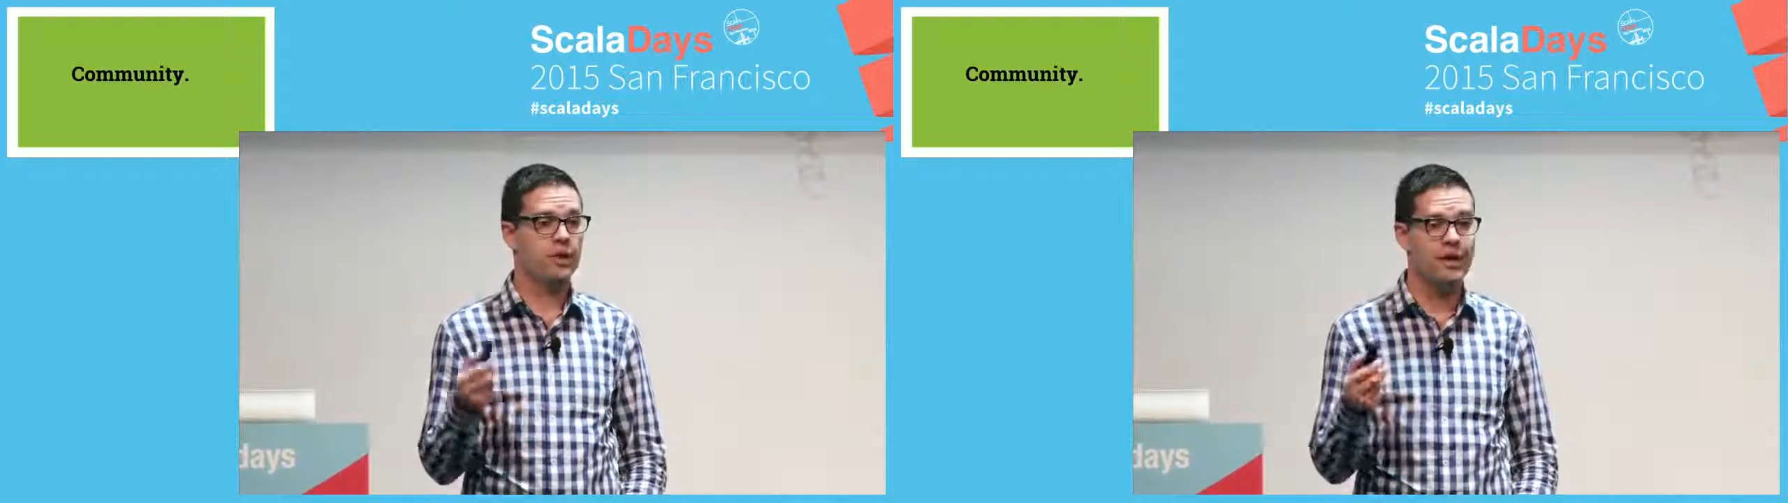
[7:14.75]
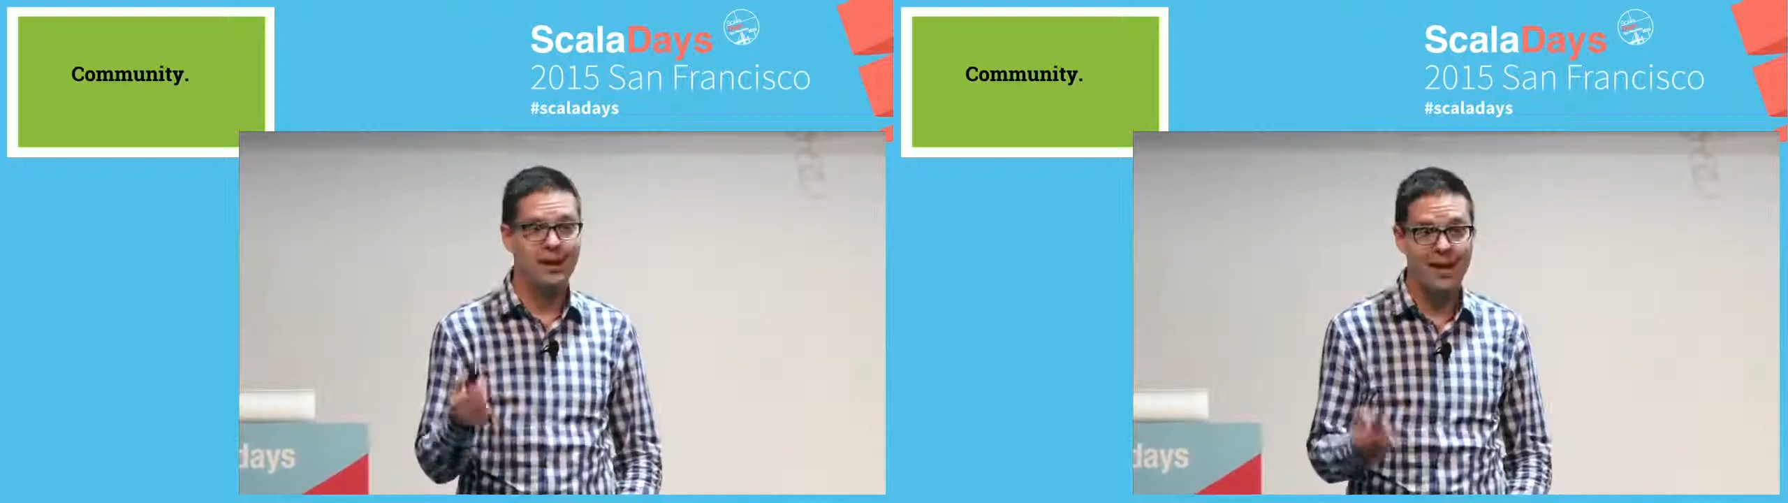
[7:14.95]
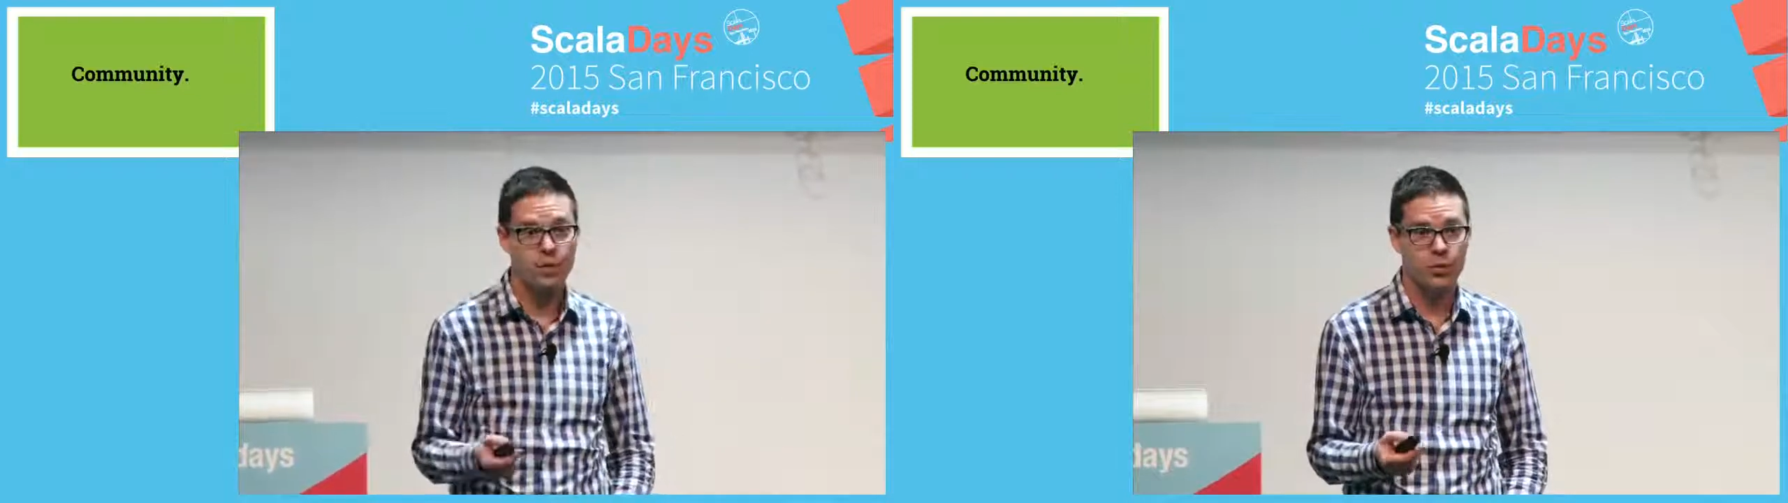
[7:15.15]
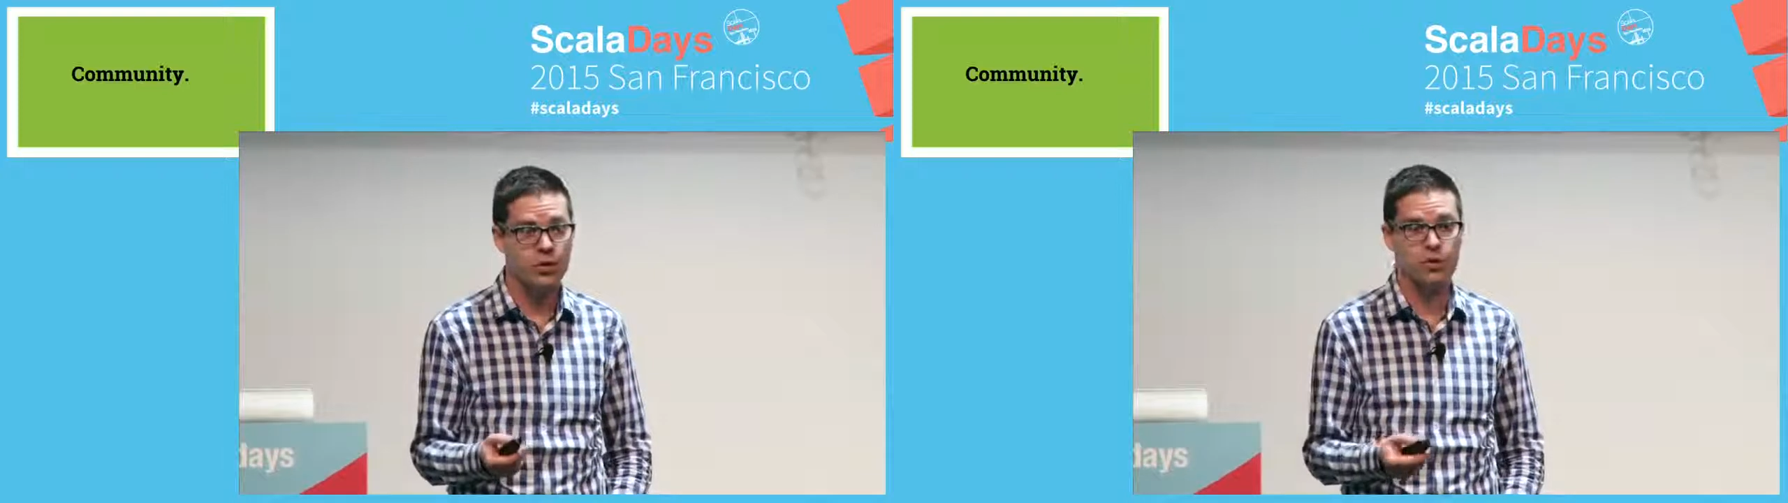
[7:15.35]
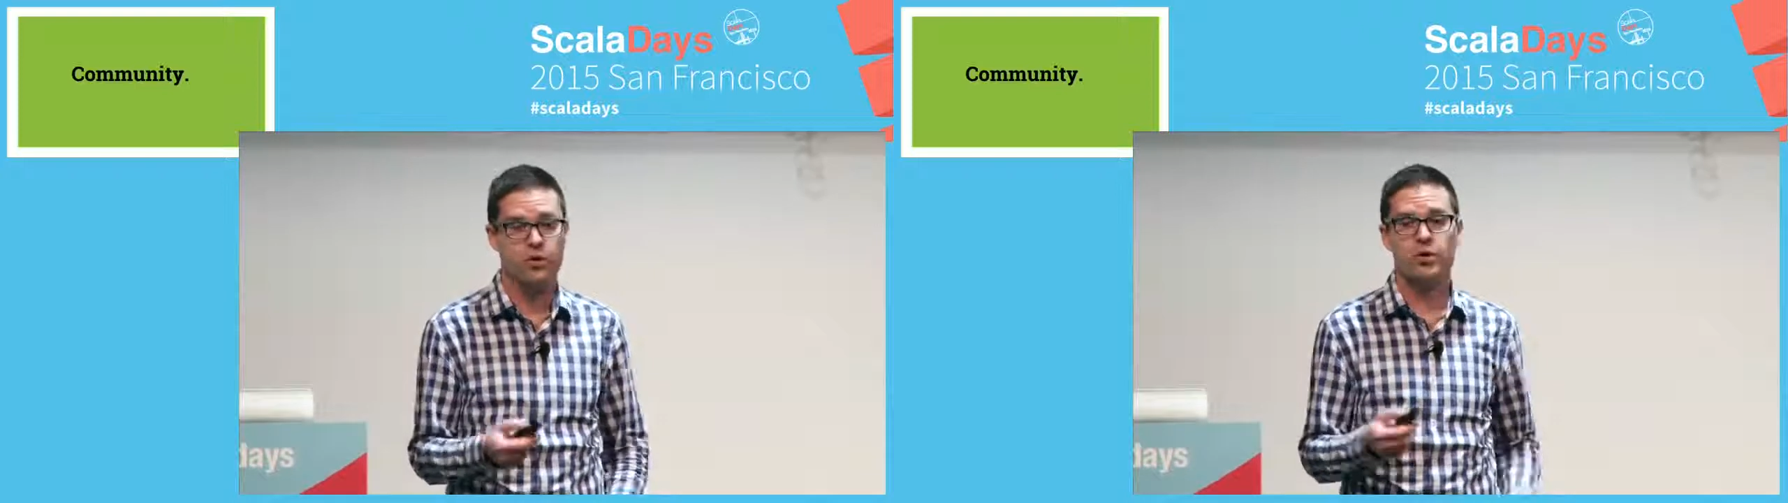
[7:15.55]
cloud
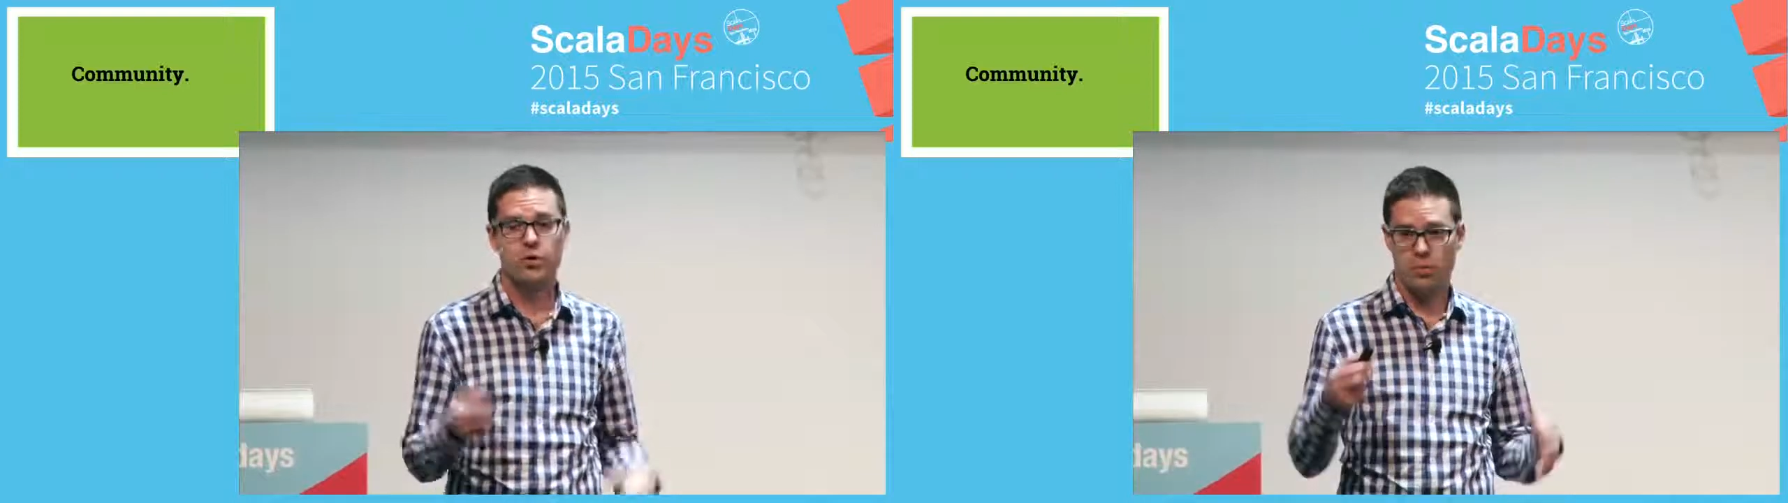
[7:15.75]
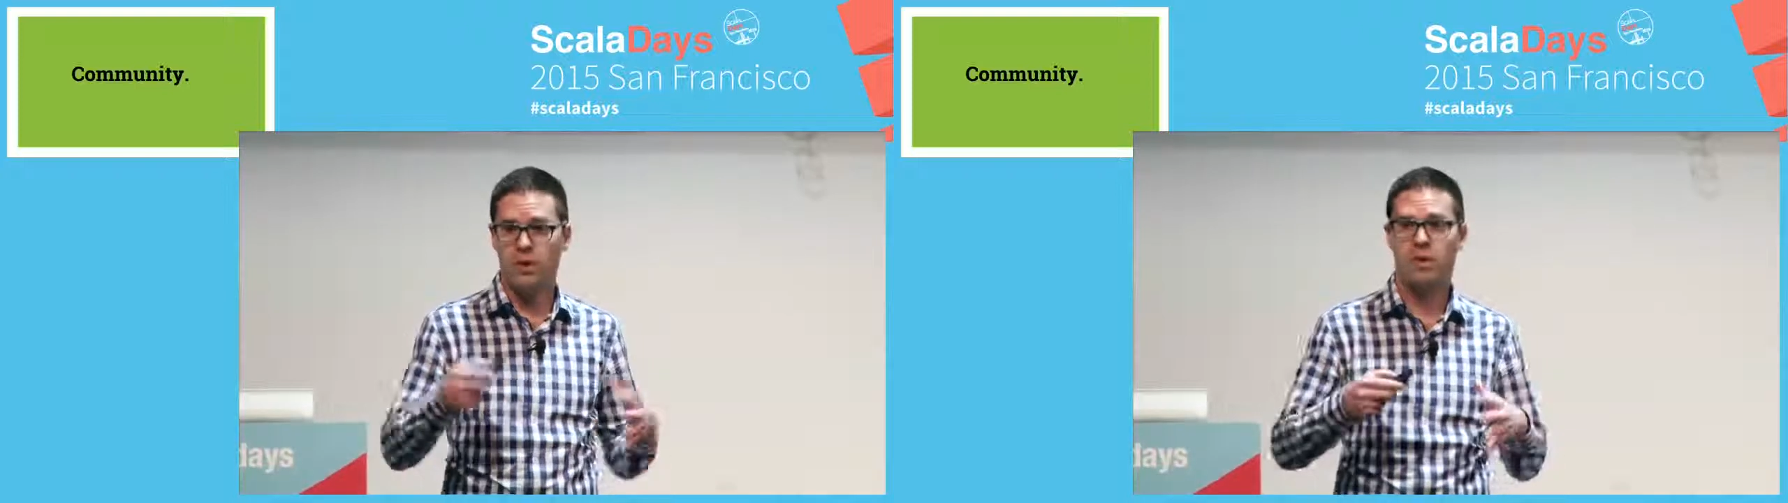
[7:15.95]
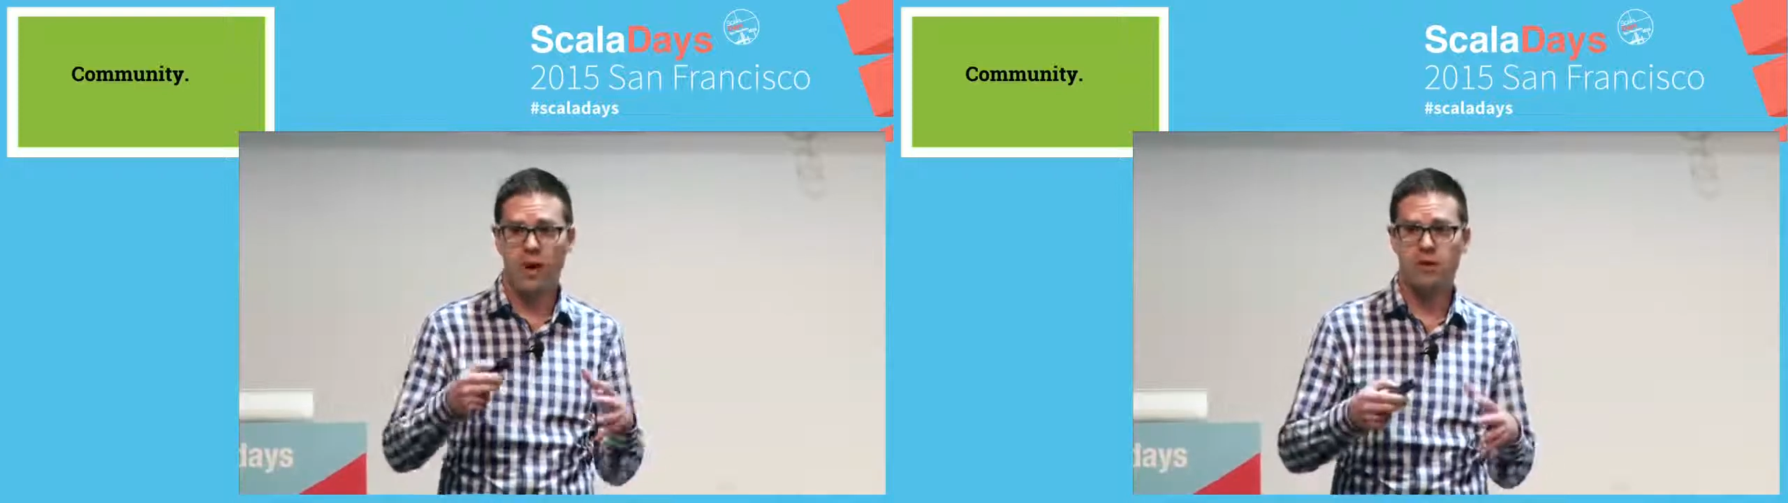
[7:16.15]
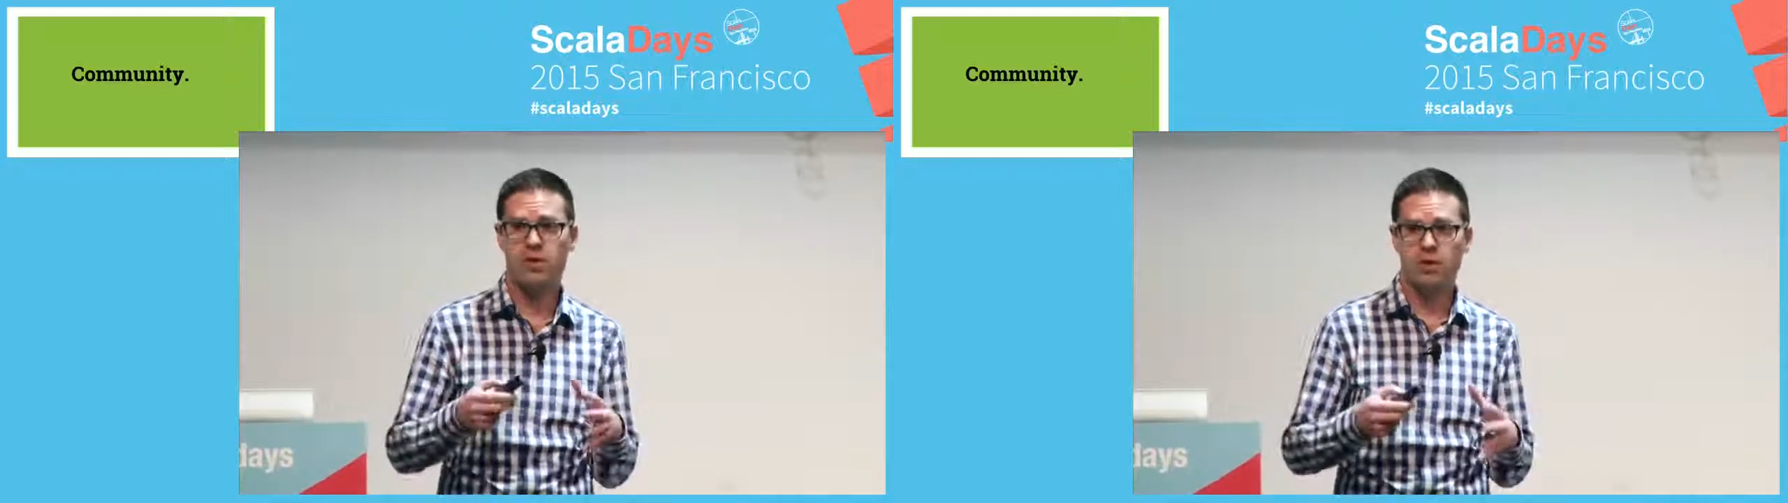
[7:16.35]
resources or minimizing